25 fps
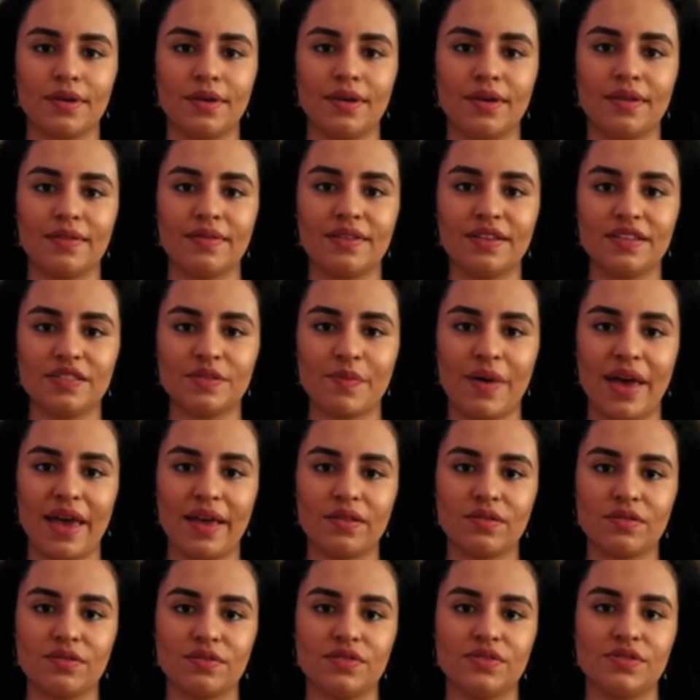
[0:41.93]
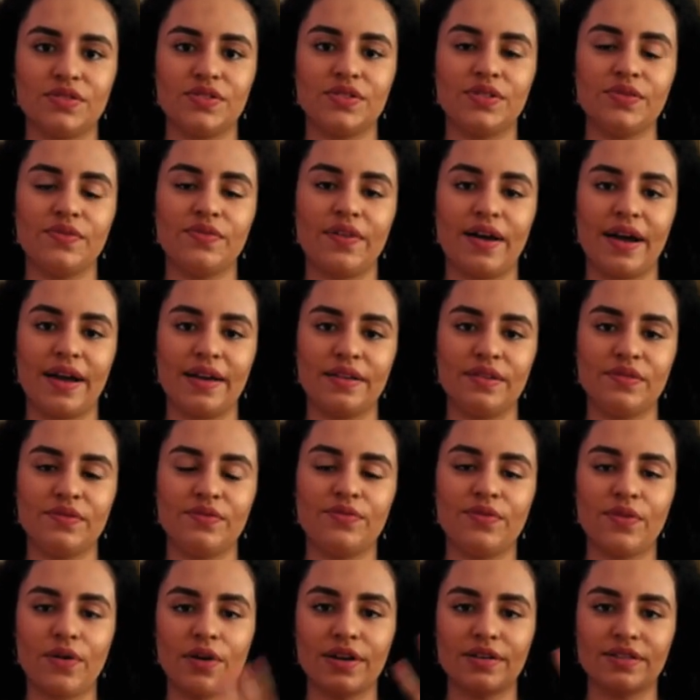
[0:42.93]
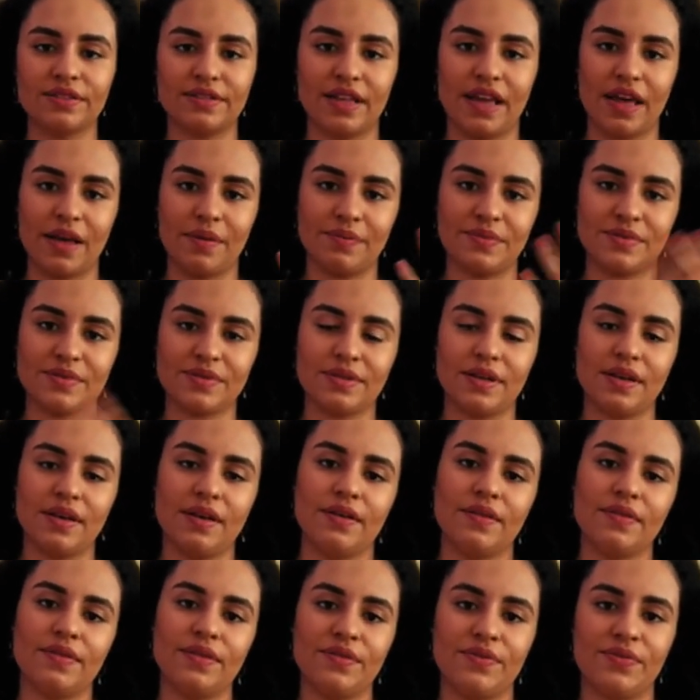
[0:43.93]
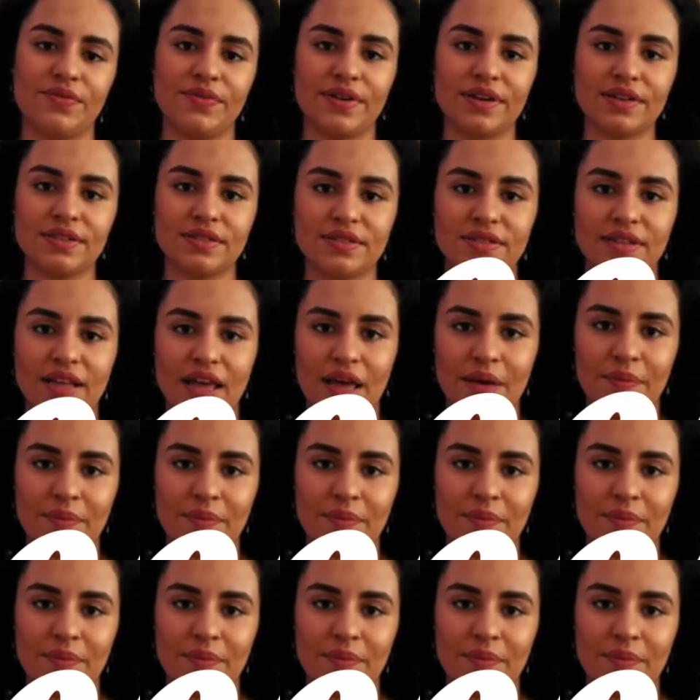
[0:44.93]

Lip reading: This method is divided in 4 steps. The first step